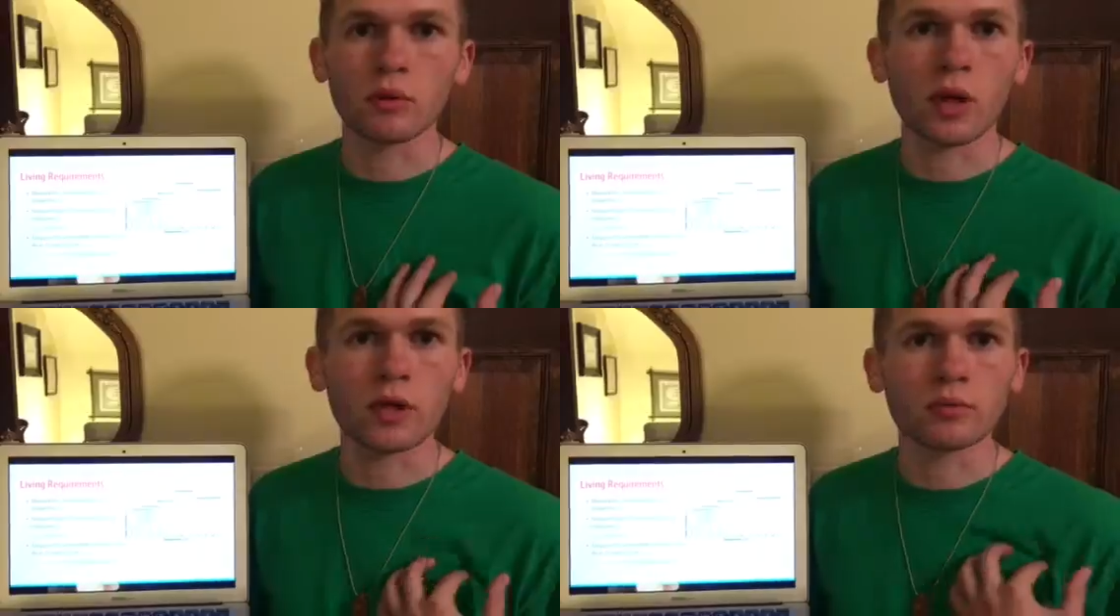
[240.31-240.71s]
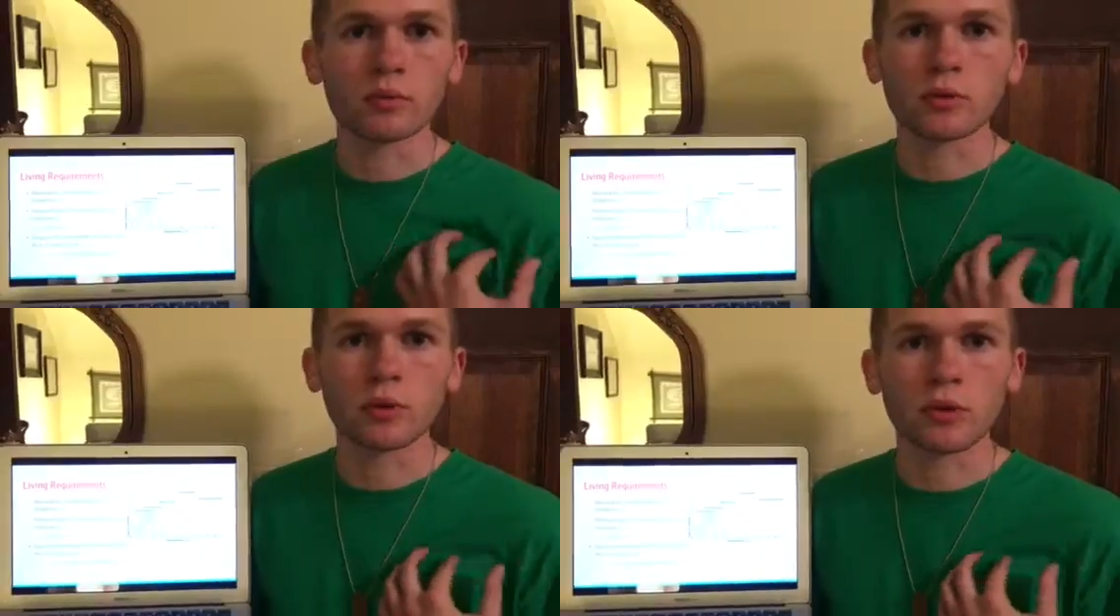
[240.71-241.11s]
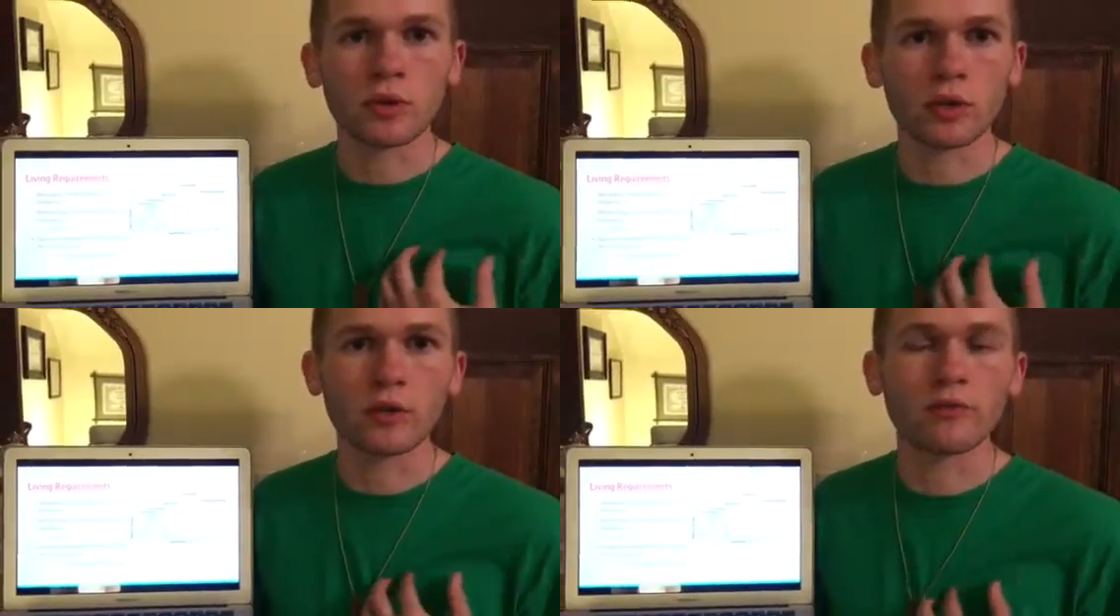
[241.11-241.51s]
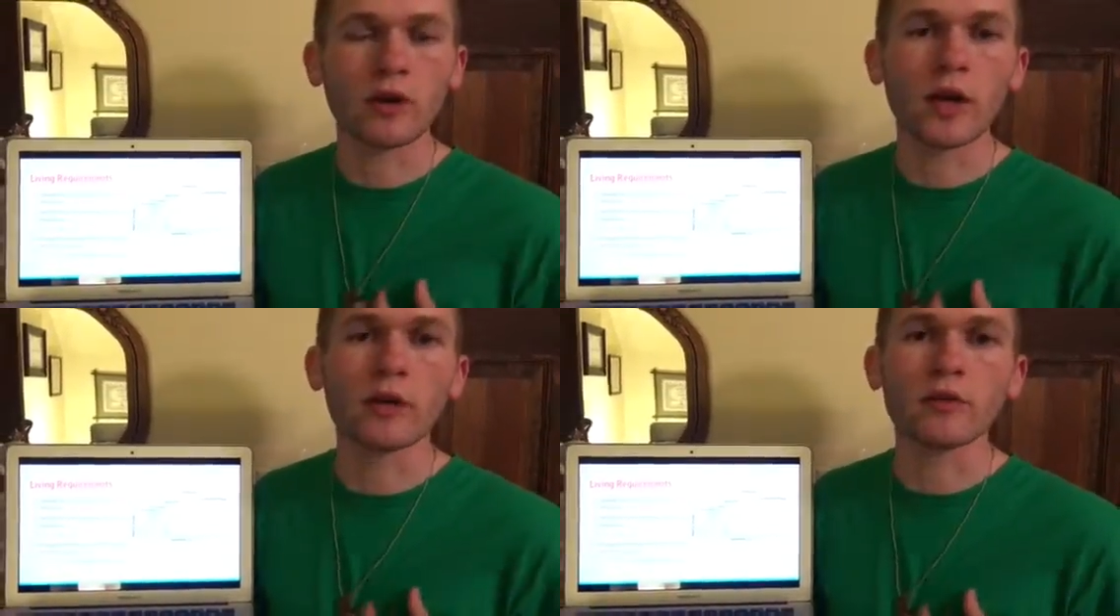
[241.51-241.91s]
lies between
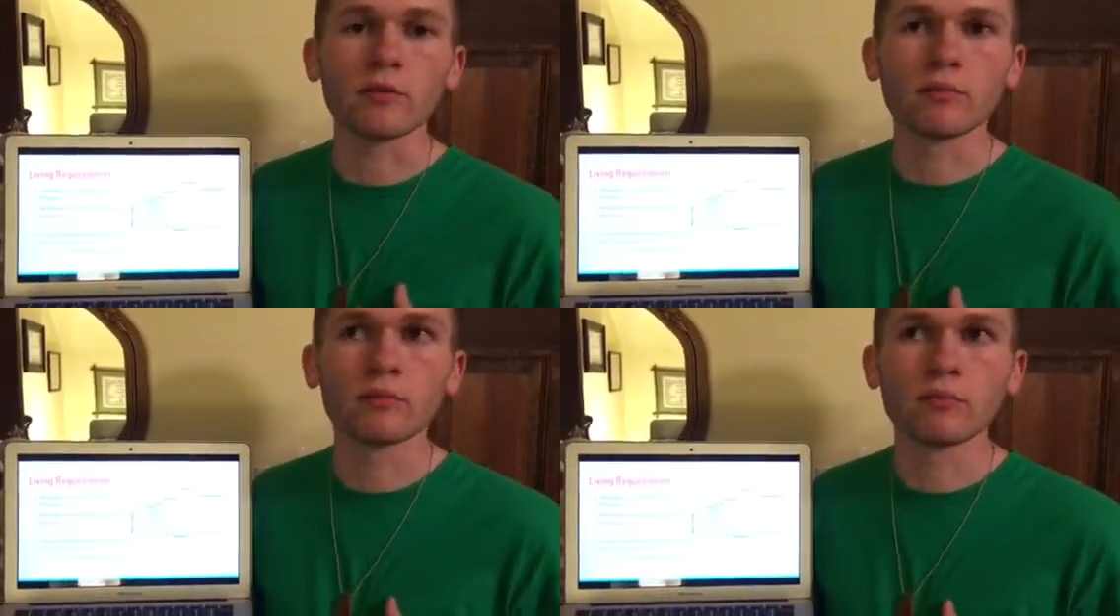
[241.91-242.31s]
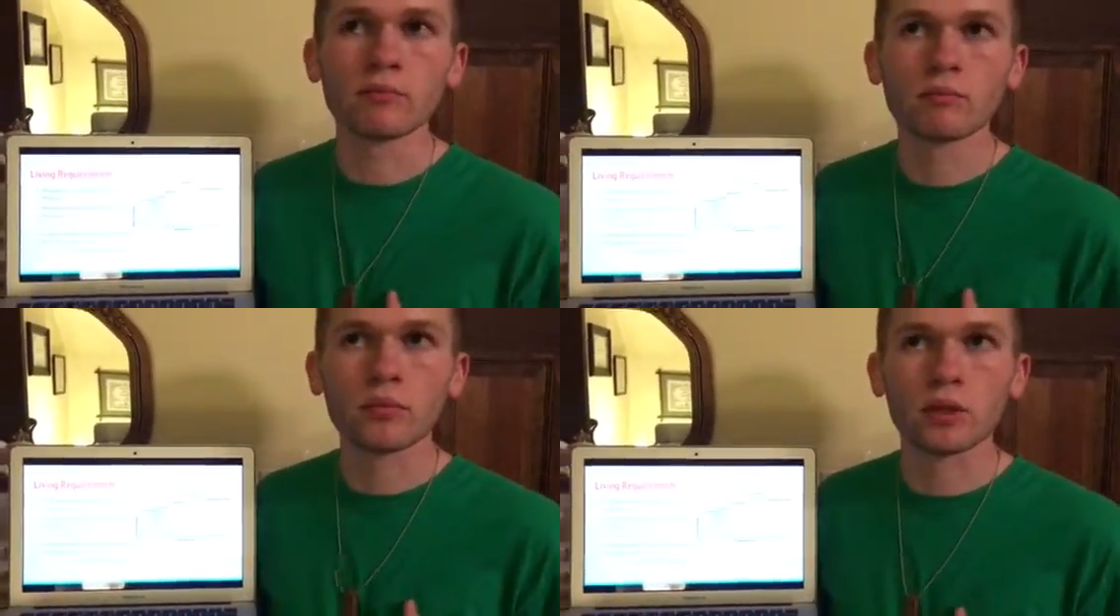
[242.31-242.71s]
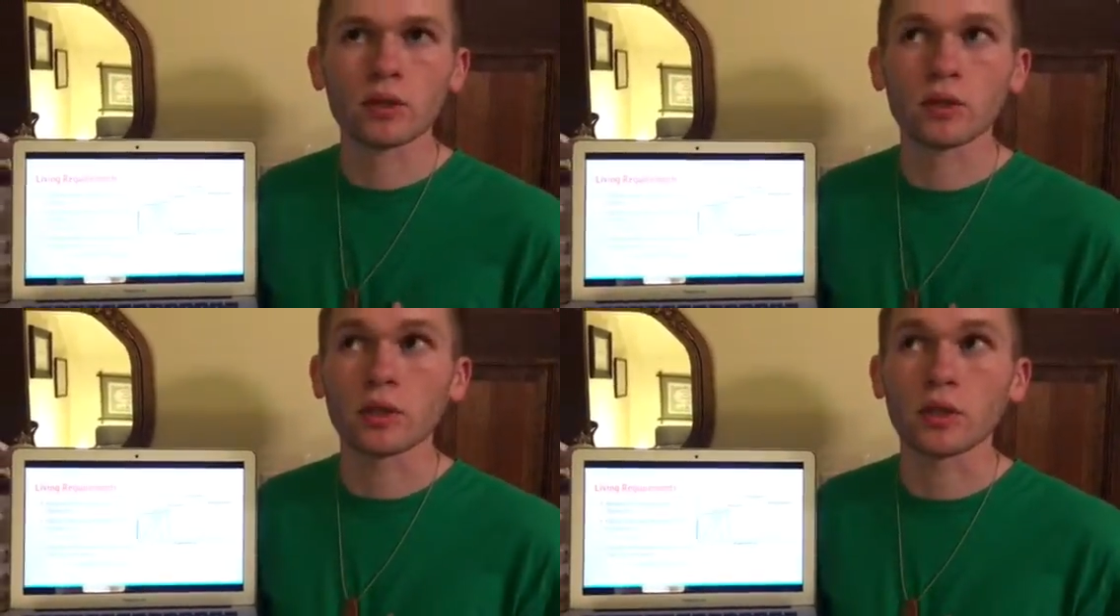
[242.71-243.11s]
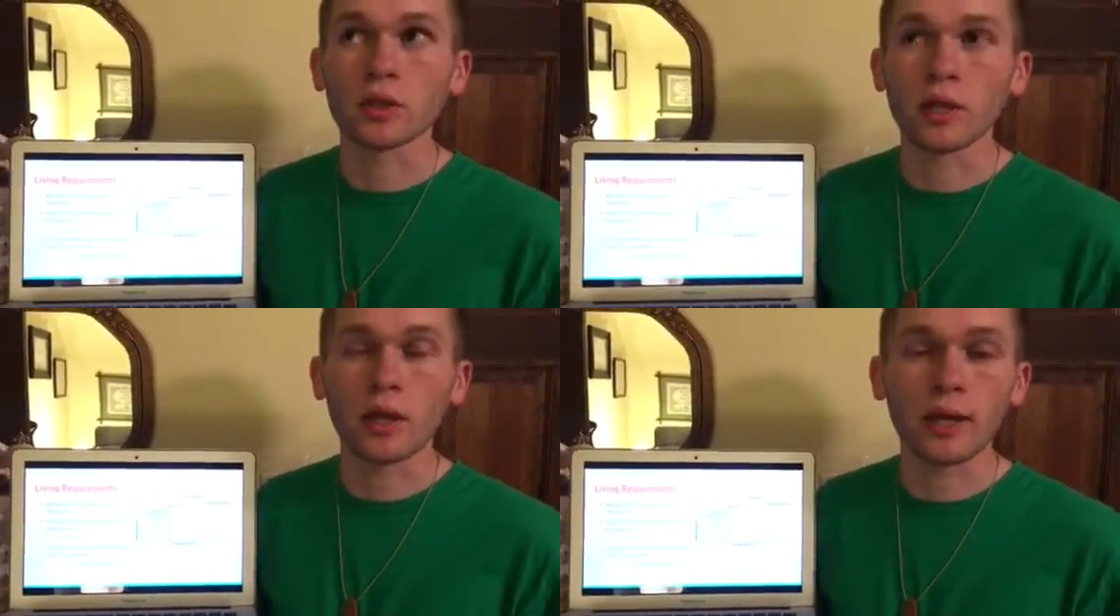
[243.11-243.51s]
35 and
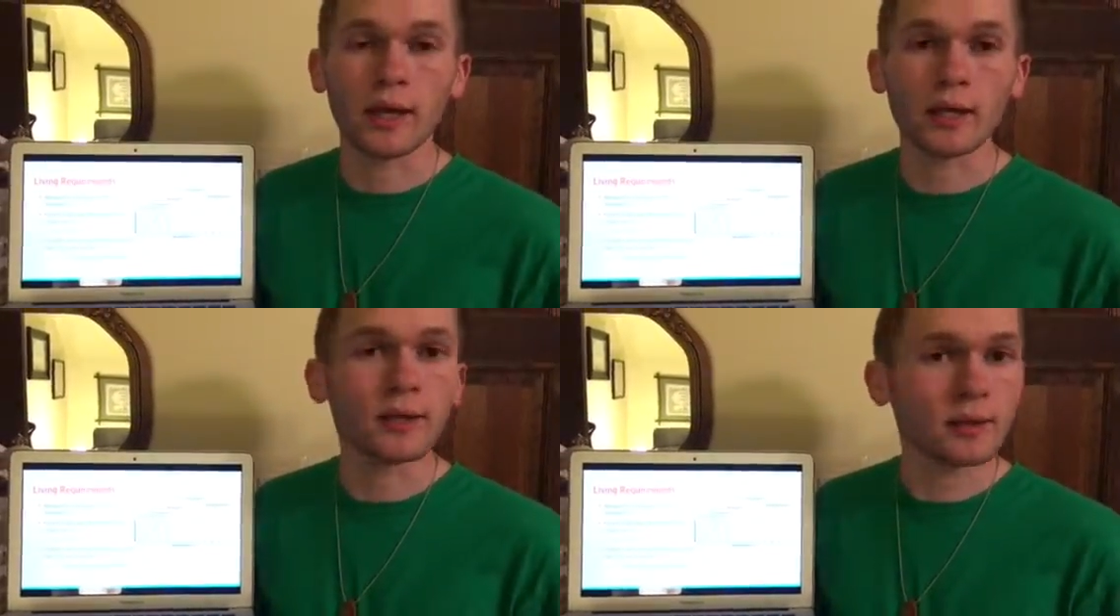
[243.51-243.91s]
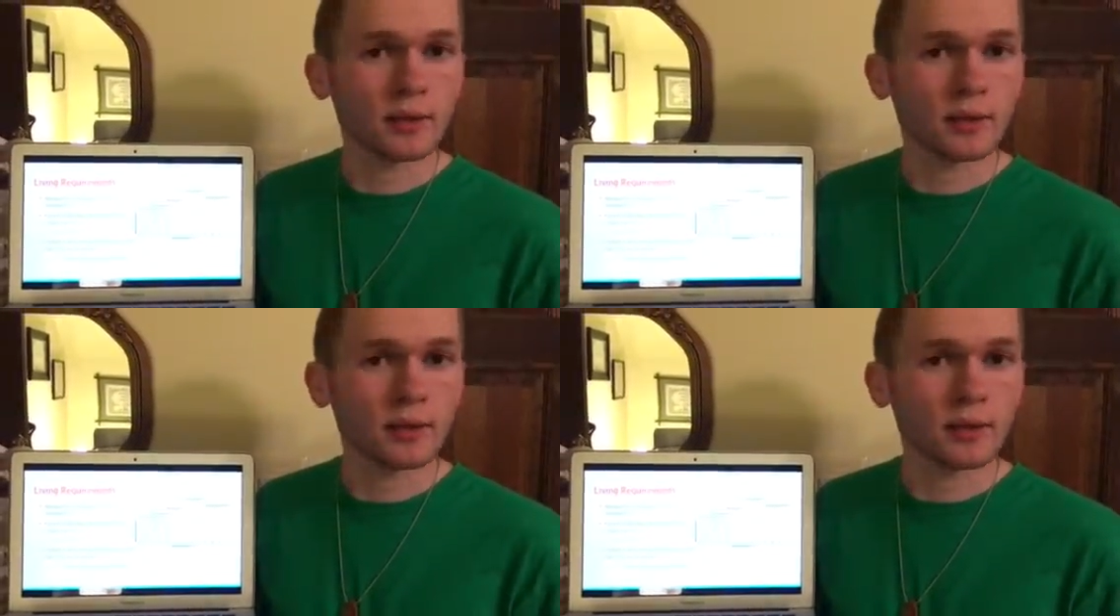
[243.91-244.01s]
38,